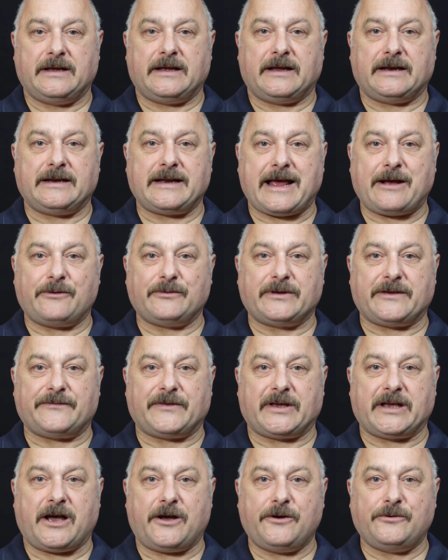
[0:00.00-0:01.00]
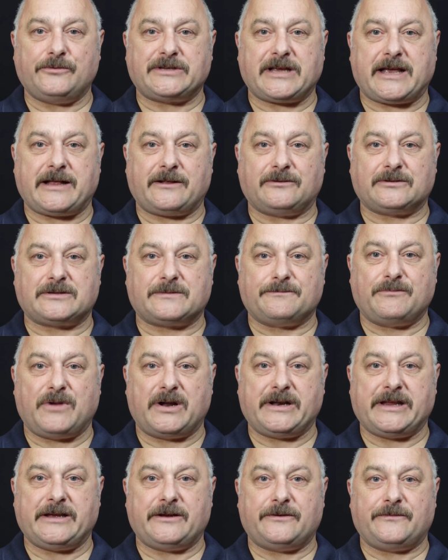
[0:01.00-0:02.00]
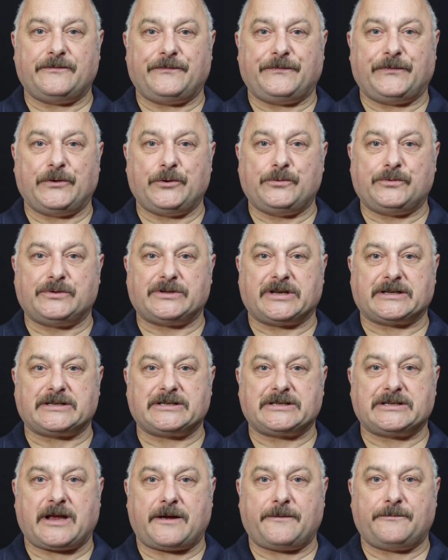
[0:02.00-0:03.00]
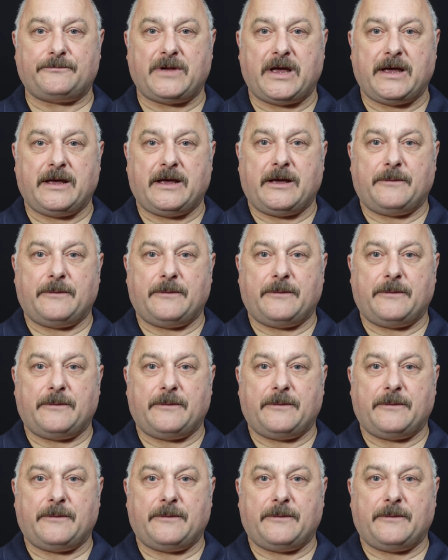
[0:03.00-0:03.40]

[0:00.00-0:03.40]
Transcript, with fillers: and now giving hotels money and food to some,